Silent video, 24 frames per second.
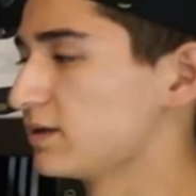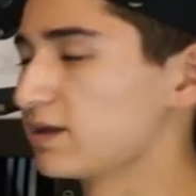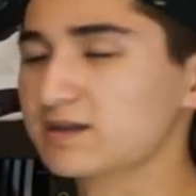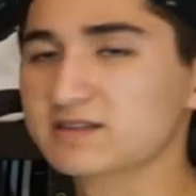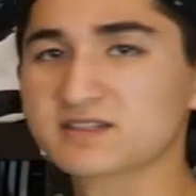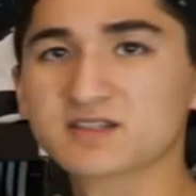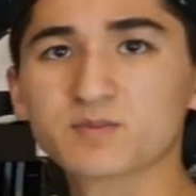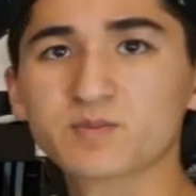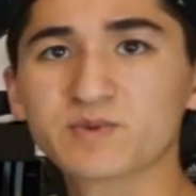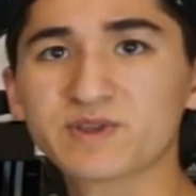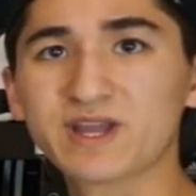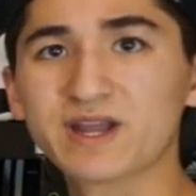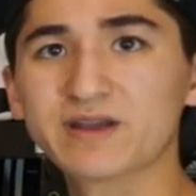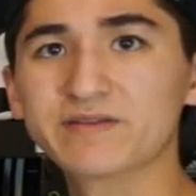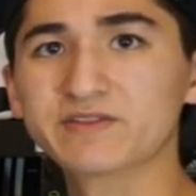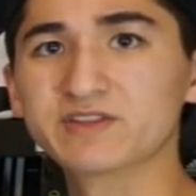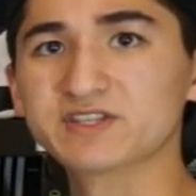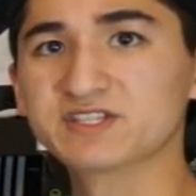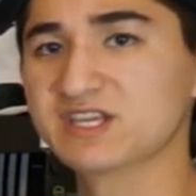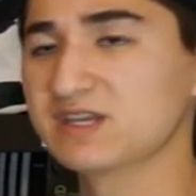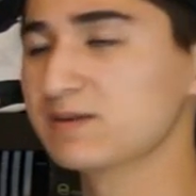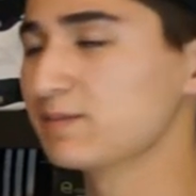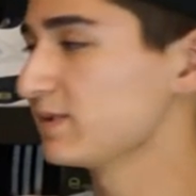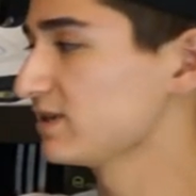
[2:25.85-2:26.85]
Next up, we have
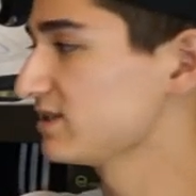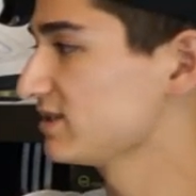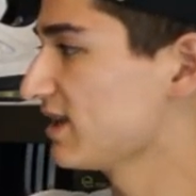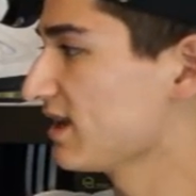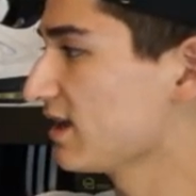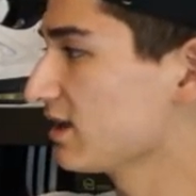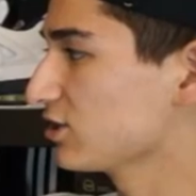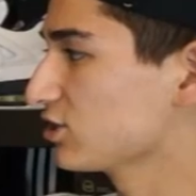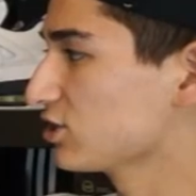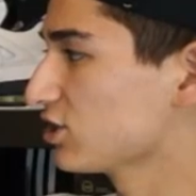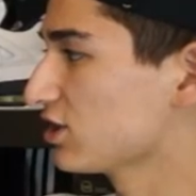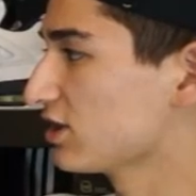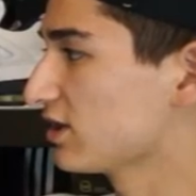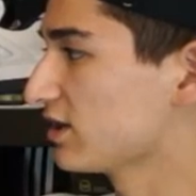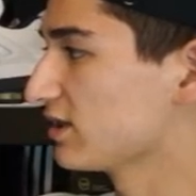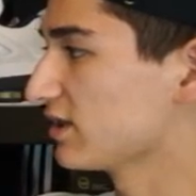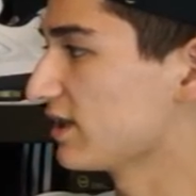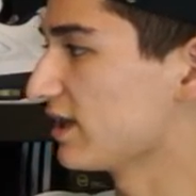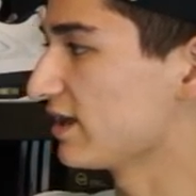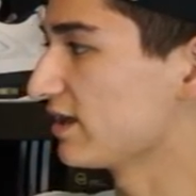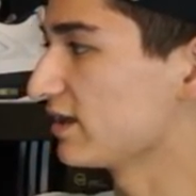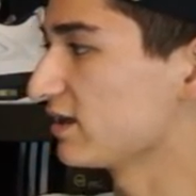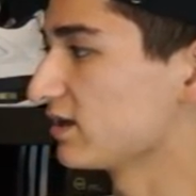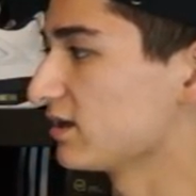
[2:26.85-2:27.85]
the same exact shirt in
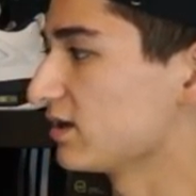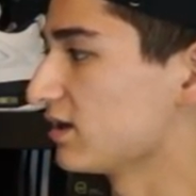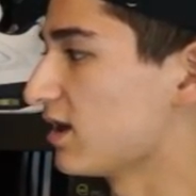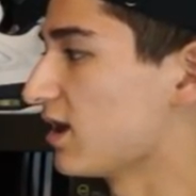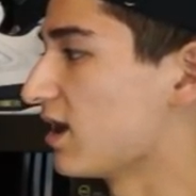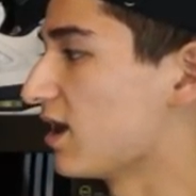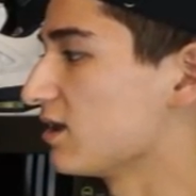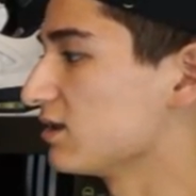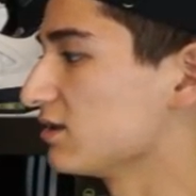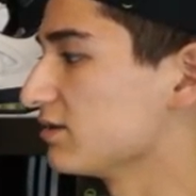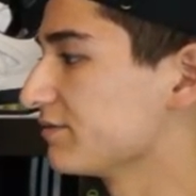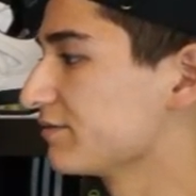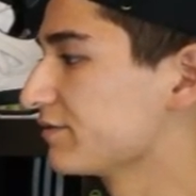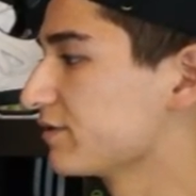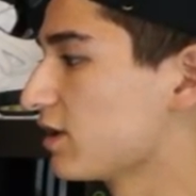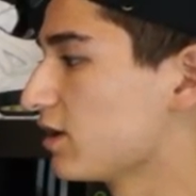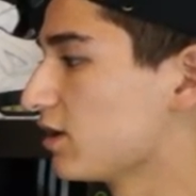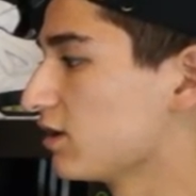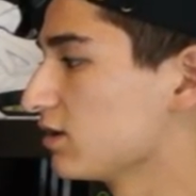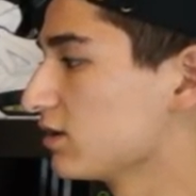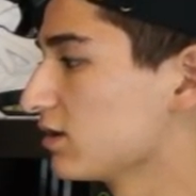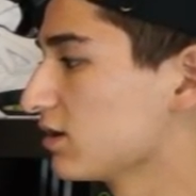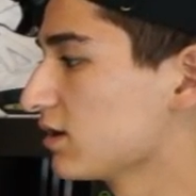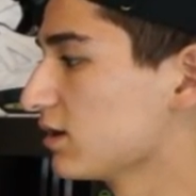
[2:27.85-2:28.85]
like an olive
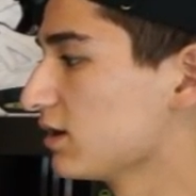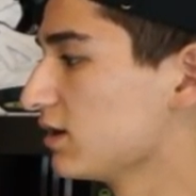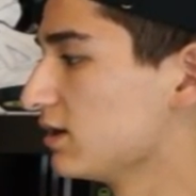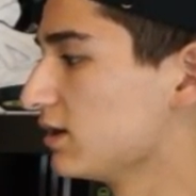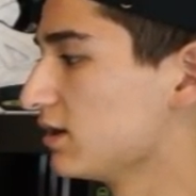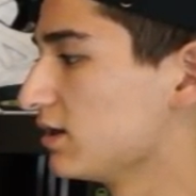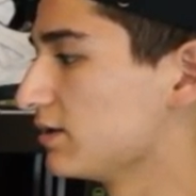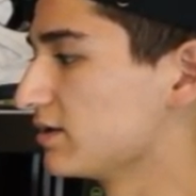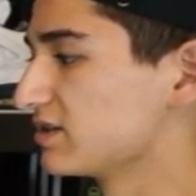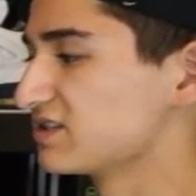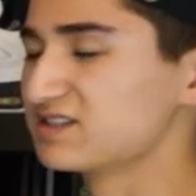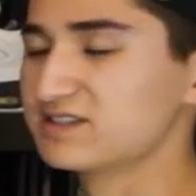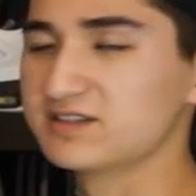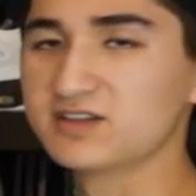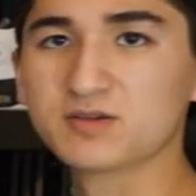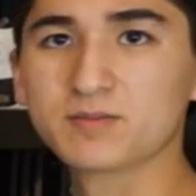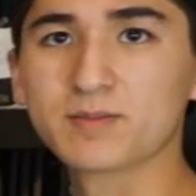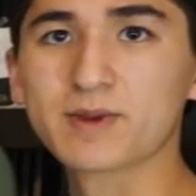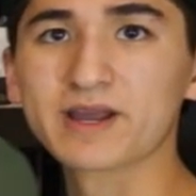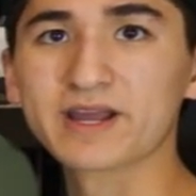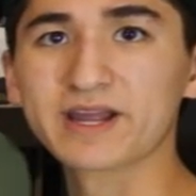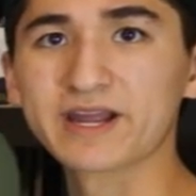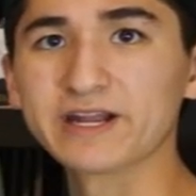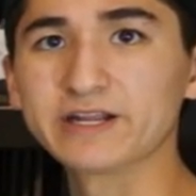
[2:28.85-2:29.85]
color, still
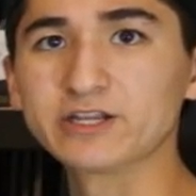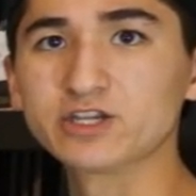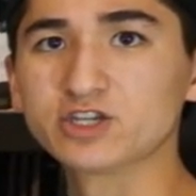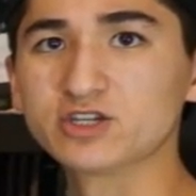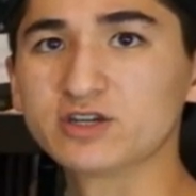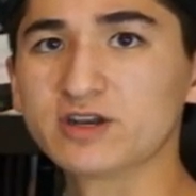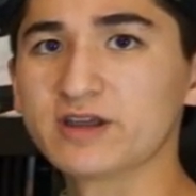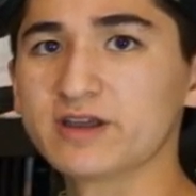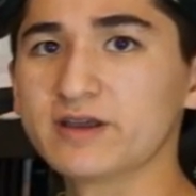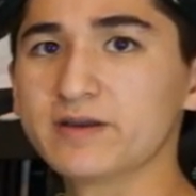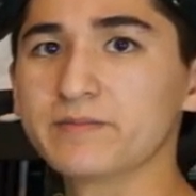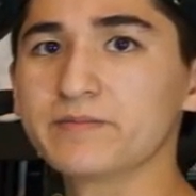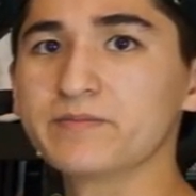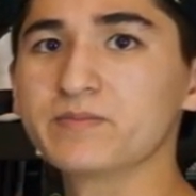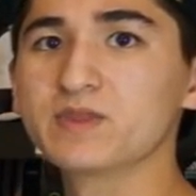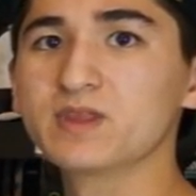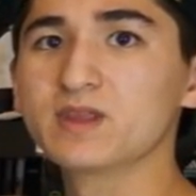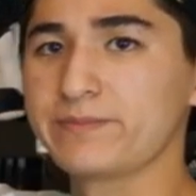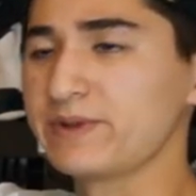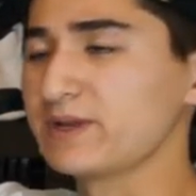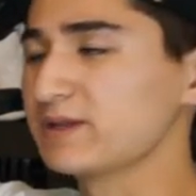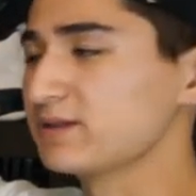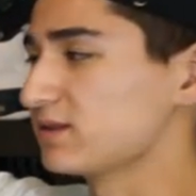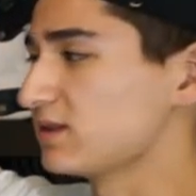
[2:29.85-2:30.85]
by H&M.
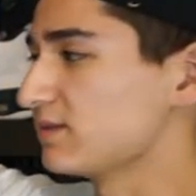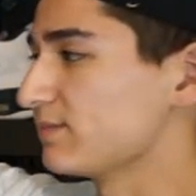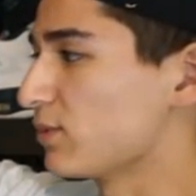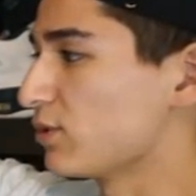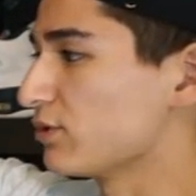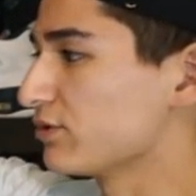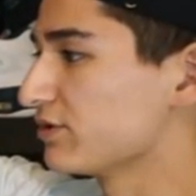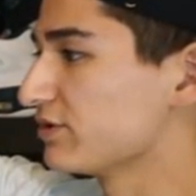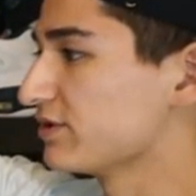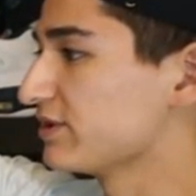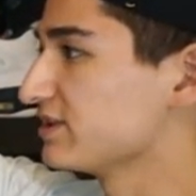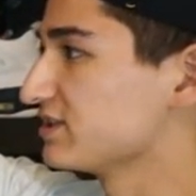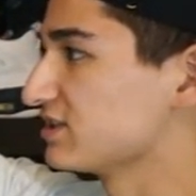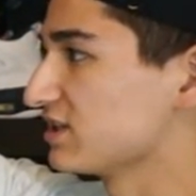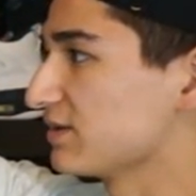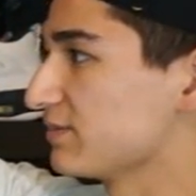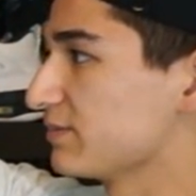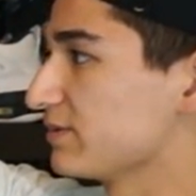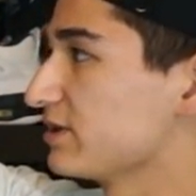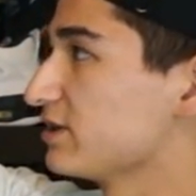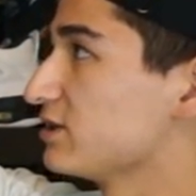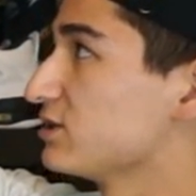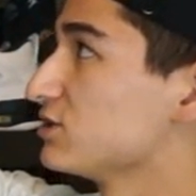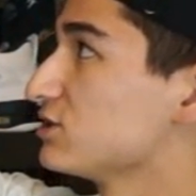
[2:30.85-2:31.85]
Picked both of these
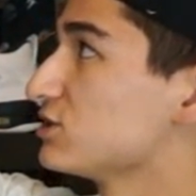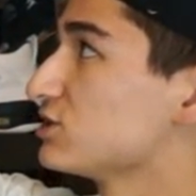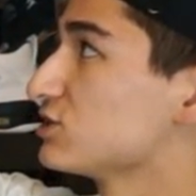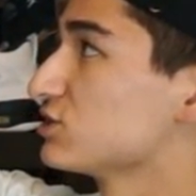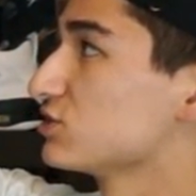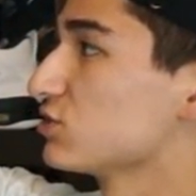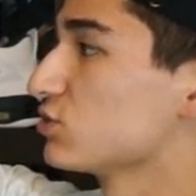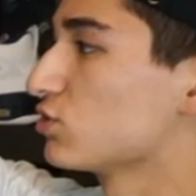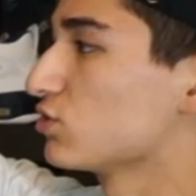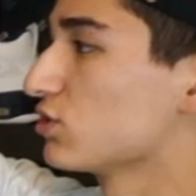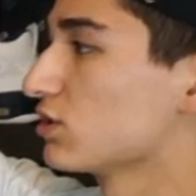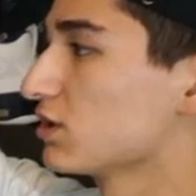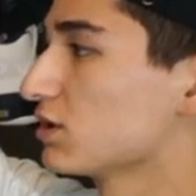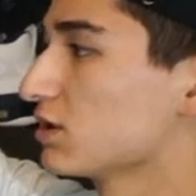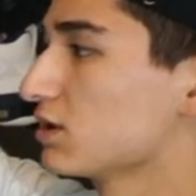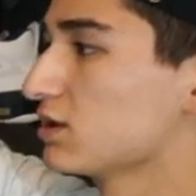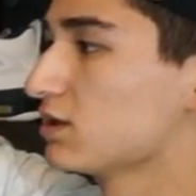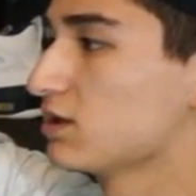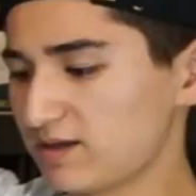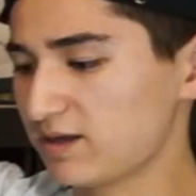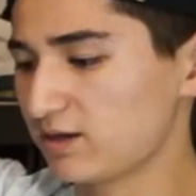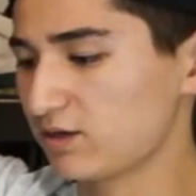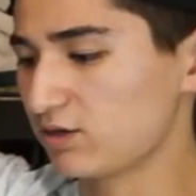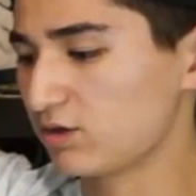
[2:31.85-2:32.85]
up in store.
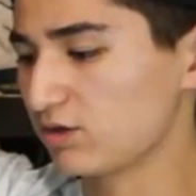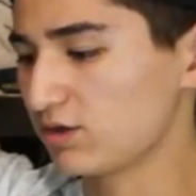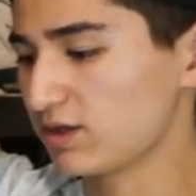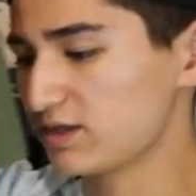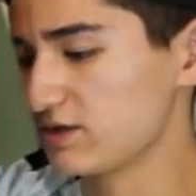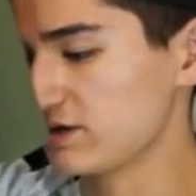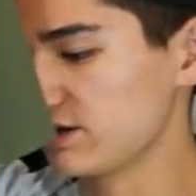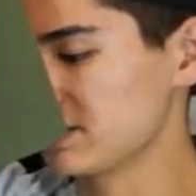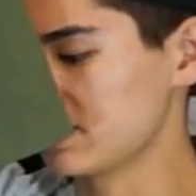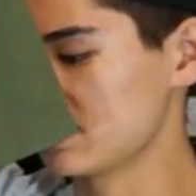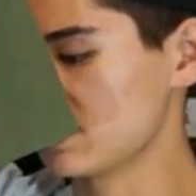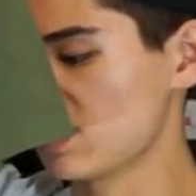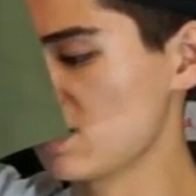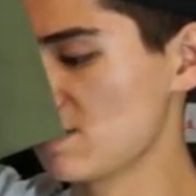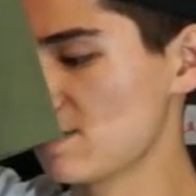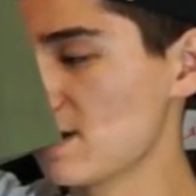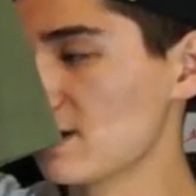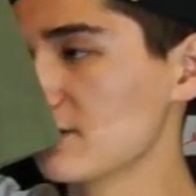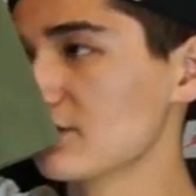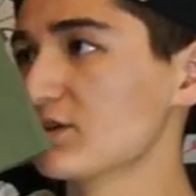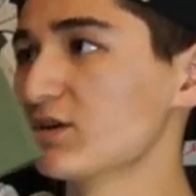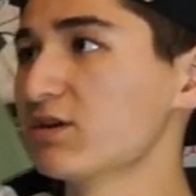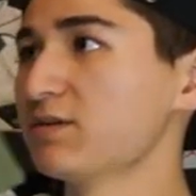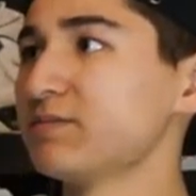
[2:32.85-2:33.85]
Not a whole lot you could say
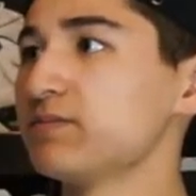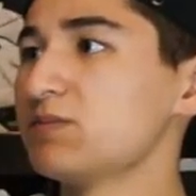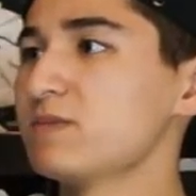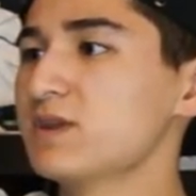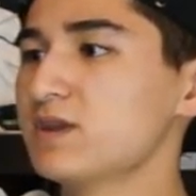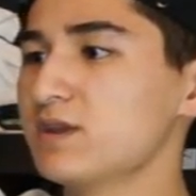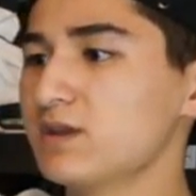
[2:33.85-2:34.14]
about them.